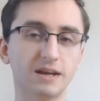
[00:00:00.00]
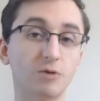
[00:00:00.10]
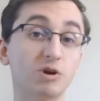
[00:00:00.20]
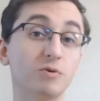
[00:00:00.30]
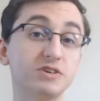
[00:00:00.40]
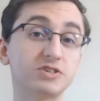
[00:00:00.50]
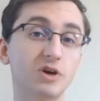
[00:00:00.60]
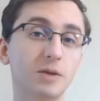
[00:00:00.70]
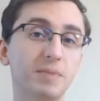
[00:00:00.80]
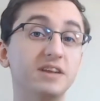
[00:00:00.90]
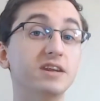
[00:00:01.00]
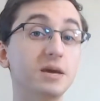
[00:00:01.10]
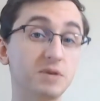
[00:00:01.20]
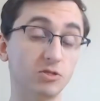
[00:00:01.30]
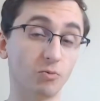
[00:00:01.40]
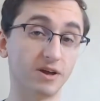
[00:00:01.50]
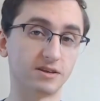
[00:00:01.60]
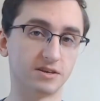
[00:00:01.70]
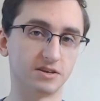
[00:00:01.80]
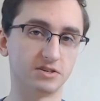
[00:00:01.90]
Now we're going to start by naming the
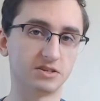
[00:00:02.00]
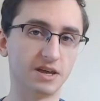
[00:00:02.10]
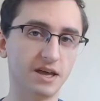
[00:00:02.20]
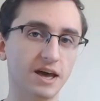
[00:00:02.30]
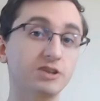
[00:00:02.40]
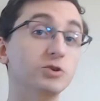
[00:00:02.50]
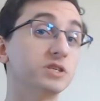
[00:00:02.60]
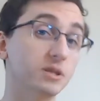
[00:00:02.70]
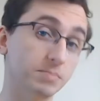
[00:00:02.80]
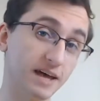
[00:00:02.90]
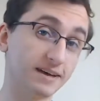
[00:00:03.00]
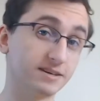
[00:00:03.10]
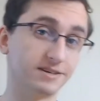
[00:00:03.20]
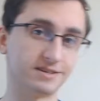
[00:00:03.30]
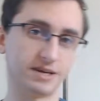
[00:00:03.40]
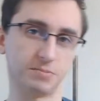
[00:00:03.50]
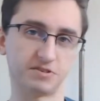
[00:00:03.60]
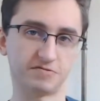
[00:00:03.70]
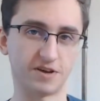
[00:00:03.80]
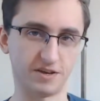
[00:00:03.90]
white keys and using the black keys to help
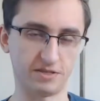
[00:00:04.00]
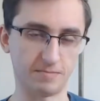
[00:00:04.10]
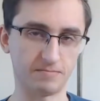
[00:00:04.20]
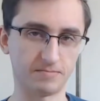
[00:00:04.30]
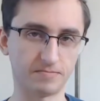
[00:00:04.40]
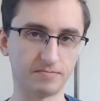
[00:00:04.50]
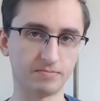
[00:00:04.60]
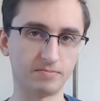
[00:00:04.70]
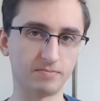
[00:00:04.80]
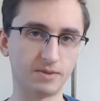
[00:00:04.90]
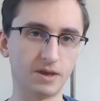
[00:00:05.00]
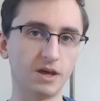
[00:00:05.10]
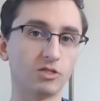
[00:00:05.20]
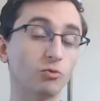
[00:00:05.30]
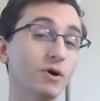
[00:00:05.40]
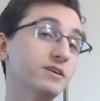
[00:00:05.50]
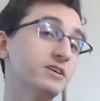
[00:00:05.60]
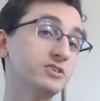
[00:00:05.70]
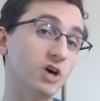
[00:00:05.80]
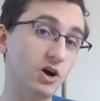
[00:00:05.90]
us find them. The white
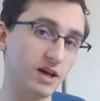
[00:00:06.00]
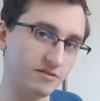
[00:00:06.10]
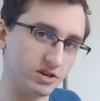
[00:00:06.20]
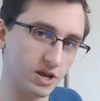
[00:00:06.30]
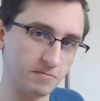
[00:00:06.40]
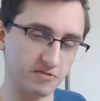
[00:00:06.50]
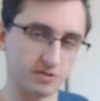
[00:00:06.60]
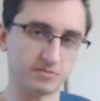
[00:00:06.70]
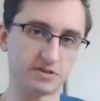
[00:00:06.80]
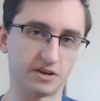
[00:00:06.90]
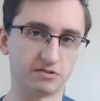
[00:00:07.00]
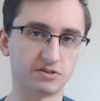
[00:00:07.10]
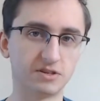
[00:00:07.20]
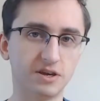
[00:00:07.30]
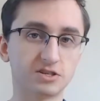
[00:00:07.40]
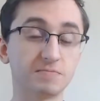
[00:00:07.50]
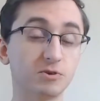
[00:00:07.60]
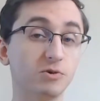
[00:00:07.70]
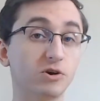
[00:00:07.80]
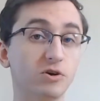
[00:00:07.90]
keys all have a name for themselves,
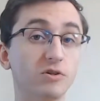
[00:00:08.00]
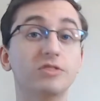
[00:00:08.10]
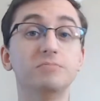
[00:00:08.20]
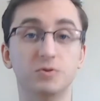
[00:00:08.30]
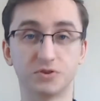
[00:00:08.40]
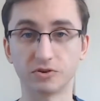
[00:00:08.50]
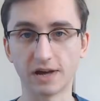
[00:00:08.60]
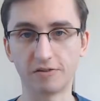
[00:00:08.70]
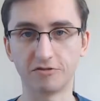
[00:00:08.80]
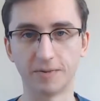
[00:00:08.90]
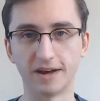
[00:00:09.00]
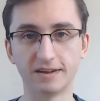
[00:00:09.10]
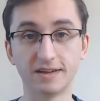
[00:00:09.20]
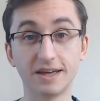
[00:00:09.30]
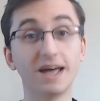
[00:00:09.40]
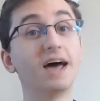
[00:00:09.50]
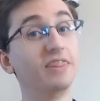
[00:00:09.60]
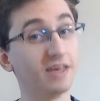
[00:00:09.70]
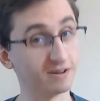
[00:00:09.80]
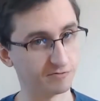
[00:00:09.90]
something we call the musical alphabet.
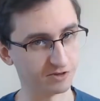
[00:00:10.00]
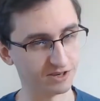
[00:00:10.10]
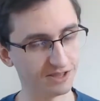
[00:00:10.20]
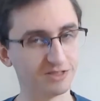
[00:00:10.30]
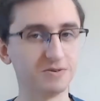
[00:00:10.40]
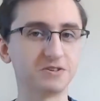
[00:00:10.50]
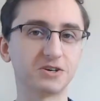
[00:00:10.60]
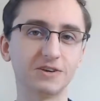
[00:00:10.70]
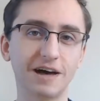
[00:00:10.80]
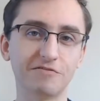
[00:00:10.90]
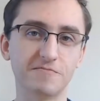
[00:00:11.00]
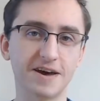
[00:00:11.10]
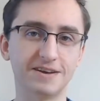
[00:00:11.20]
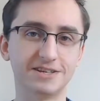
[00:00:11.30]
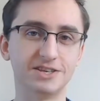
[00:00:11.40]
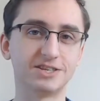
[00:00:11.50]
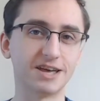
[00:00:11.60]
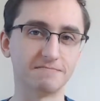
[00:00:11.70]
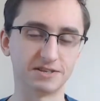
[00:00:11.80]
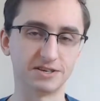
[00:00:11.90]
And thankfully, the musical alphabet is the
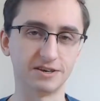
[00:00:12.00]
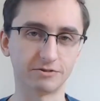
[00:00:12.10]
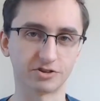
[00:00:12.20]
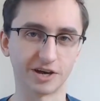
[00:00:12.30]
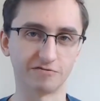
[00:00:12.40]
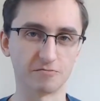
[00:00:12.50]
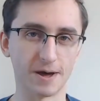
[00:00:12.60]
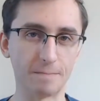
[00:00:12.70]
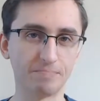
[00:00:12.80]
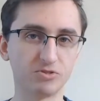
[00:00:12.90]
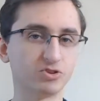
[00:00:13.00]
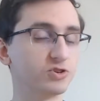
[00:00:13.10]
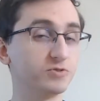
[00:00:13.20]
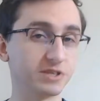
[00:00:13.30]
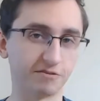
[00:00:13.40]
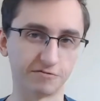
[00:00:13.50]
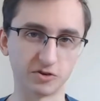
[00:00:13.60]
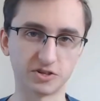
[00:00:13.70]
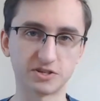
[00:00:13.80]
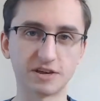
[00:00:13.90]
same as the English alphabet, just using the
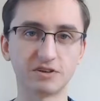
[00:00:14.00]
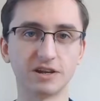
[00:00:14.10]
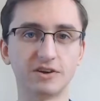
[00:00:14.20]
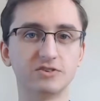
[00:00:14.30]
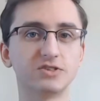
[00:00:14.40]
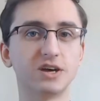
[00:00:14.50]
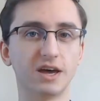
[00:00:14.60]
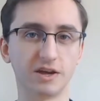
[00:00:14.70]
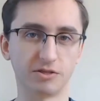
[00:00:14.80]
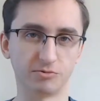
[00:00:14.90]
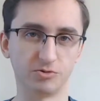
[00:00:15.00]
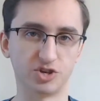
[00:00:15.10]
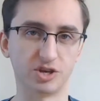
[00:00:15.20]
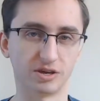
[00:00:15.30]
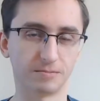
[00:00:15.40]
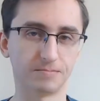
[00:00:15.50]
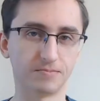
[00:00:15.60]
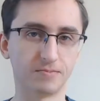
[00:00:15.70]
first 7 letters A through G.